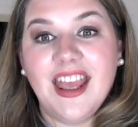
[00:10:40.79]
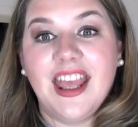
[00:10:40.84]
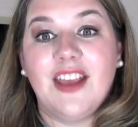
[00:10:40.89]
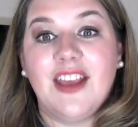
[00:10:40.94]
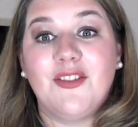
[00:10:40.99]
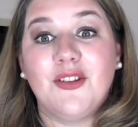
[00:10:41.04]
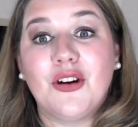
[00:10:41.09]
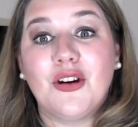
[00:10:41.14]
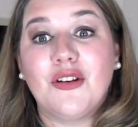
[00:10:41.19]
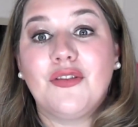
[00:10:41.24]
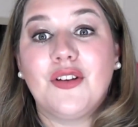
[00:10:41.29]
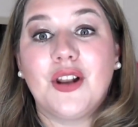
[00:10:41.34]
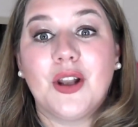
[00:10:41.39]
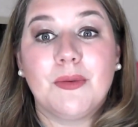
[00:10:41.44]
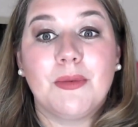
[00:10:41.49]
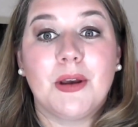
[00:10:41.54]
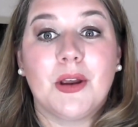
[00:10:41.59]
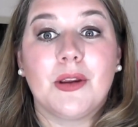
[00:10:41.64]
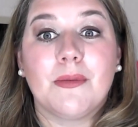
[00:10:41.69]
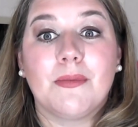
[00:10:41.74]
If you're not following
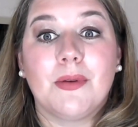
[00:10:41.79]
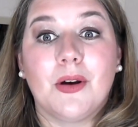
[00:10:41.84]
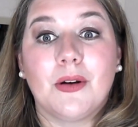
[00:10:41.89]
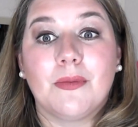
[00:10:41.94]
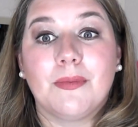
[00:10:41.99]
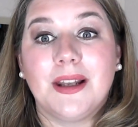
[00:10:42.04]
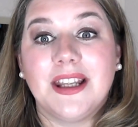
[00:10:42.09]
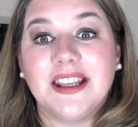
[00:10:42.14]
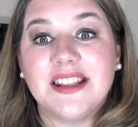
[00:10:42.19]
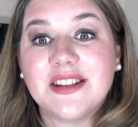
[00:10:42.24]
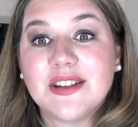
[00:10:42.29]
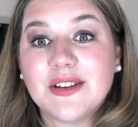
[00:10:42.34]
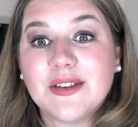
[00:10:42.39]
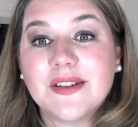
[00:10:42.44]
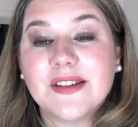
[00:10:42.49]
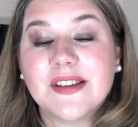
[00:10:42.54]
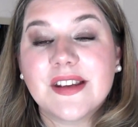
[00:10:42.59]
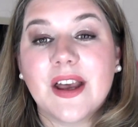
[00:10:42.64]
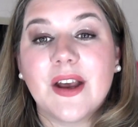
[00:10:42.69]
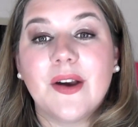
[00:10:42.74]
me on the blog, please do
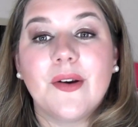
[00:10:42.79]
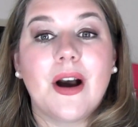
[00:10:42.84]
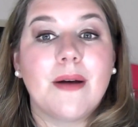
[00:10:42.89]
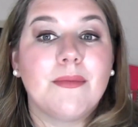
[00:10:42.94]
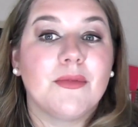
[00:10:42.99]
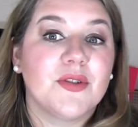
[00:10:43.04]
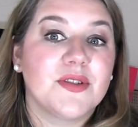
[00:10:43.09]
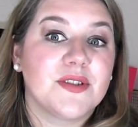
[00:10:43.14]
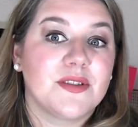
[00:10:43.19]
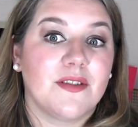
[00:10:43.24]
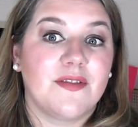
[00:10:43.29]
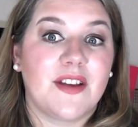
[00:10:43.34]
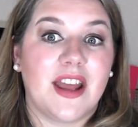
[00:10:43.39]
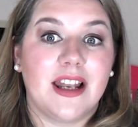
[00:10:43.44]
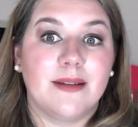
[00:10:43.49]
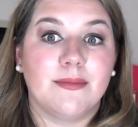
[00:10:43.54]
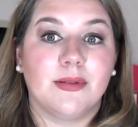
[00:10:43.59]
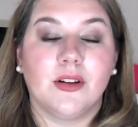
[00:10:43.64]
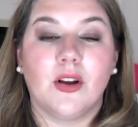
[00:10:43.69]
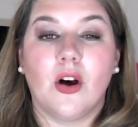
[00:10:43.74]
so. I'm also
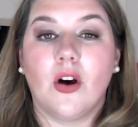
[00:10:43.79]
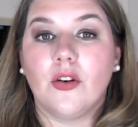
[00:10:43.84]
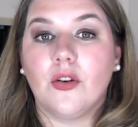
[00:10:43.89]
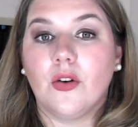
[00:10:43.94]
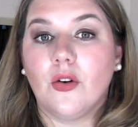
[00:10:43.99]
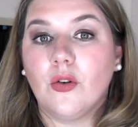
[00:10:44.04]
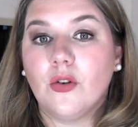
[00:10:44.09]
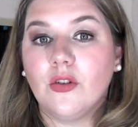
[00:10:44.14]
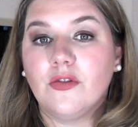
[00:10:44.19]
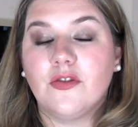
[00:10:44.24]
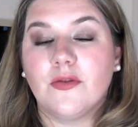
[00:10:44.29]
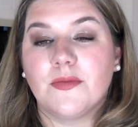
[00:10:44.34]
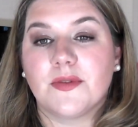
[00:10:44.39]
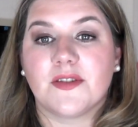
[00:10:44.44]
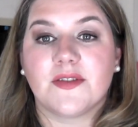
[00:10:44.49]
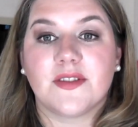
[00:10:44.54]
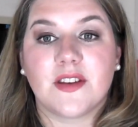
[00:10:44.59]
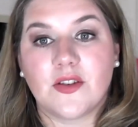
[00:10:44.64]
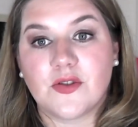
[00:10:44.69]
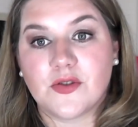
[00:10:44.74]
available on all forms
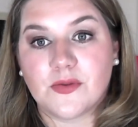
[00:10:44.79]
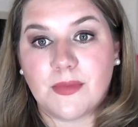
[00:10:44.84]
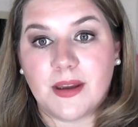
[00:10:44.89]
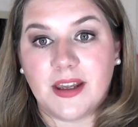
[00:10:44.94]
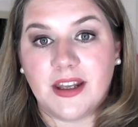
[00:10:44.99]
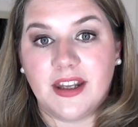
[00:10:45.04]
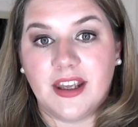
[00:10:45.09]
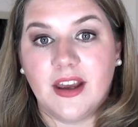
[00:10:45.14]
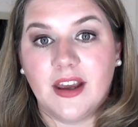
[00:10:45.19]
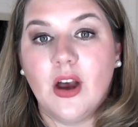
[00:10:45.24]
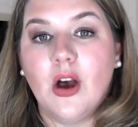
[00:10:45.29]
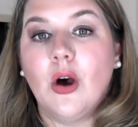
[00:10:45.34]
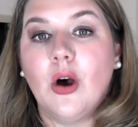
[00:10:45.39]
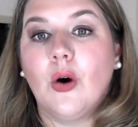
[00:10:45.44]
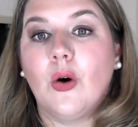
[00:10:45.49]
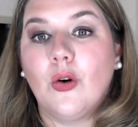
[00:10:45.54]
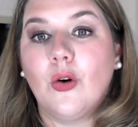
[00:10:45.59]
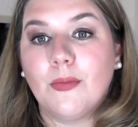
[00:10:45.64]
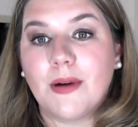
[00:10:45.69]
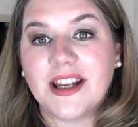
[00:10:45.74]
of social media.
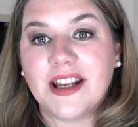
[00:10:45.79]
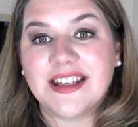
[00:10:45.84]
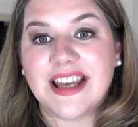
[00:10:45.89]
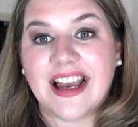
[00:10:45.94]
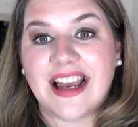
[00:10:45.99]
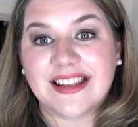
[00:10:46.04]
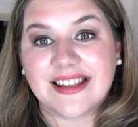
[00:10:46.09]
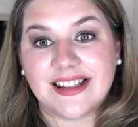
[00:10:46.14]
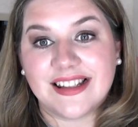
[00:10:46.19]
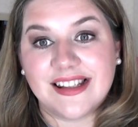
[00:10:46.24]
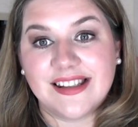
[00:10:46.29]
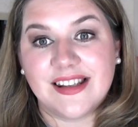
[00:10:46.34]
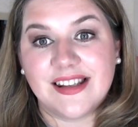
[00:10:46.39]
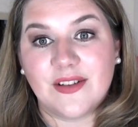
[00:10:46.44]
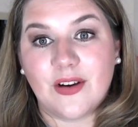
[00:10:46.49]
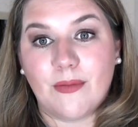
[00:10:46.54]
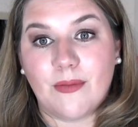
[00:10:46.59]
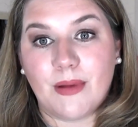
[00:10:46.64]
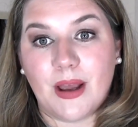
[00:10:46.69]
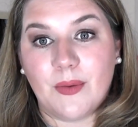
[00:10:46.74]
All my tags are listed
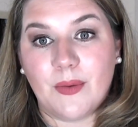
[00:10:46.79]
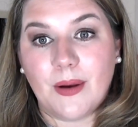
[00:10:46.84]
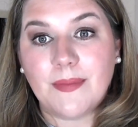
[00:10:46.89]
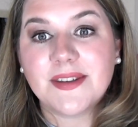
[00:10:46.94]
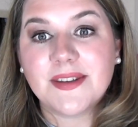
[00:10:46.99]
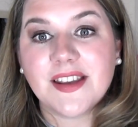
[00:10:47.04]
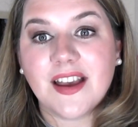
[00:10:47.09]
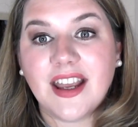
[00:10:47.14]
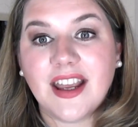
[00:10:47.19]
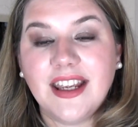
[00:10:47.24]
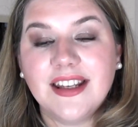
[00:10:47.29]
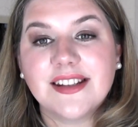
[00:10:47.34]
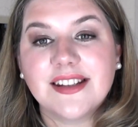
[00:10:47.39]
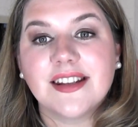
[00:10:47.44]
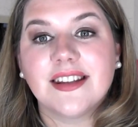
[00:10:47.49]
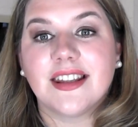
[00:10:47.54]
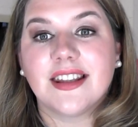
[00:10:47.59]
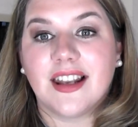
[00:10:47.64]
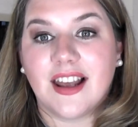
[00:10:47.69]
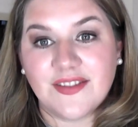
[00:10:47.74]
on my website,
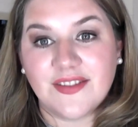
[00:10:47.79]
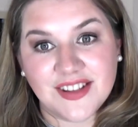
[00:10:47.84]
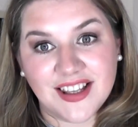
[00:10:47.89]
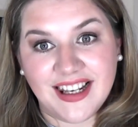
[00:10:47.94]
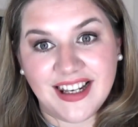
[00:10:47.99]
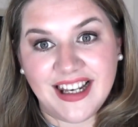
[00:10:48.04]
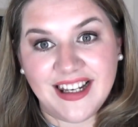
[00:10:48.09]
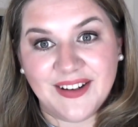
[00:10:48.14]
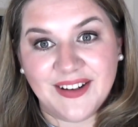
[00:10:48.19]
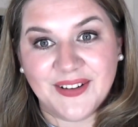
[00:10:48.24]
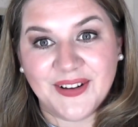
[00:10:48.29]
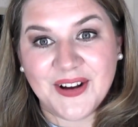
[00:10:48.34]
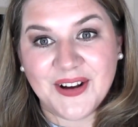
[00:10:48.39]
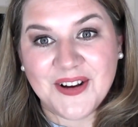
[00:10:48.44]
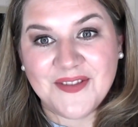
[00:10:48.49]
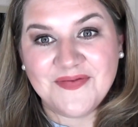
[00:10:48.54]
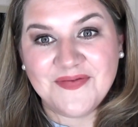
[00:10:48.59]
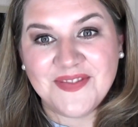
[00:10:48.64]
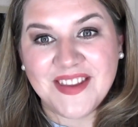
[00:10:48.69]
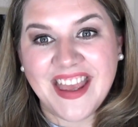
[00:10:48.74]

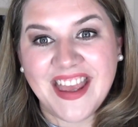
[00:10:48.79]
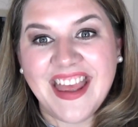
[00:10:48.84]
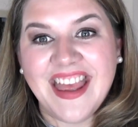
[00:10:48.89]
thelifestyledady.com.